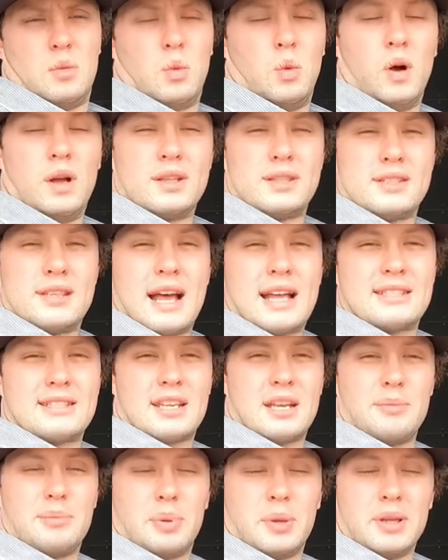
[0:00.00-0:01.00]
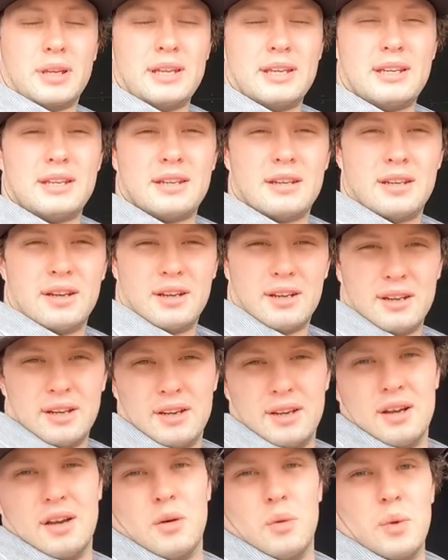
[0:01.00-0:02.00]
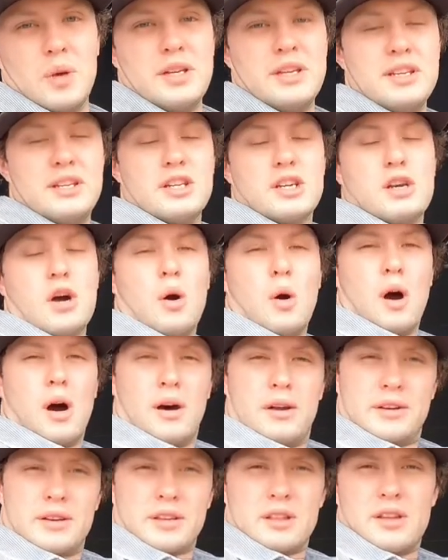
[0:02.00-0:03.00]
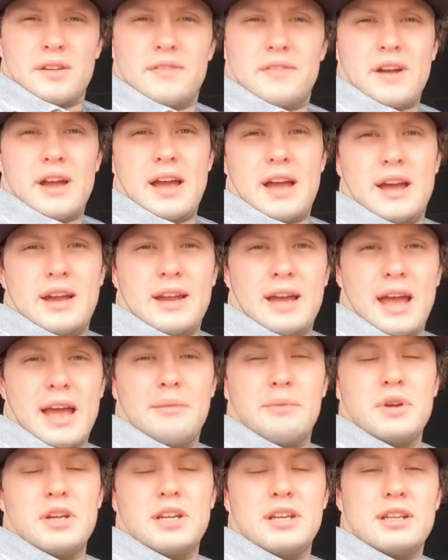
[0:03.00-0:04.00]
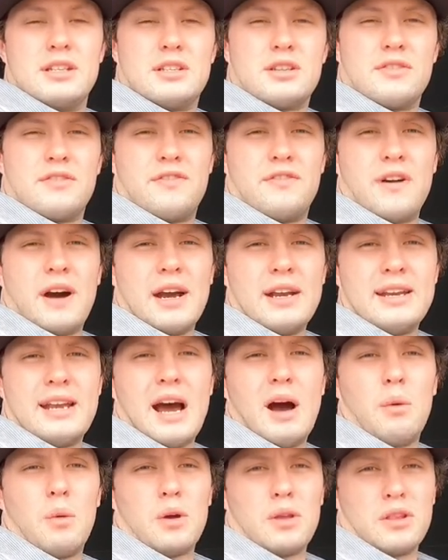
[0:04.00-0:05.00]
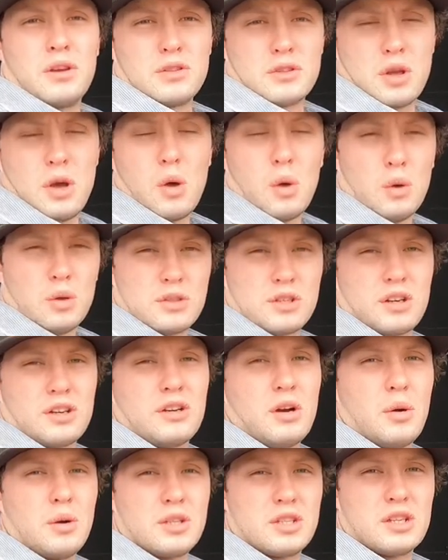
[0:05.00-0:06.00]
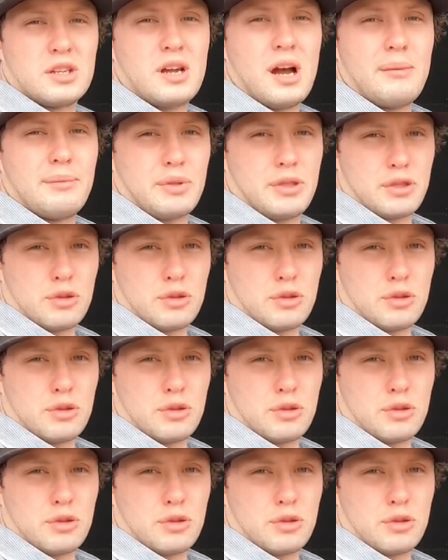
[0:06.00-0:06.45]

Once that's complete, we need to go under the van and we need to find out where those holes are going to come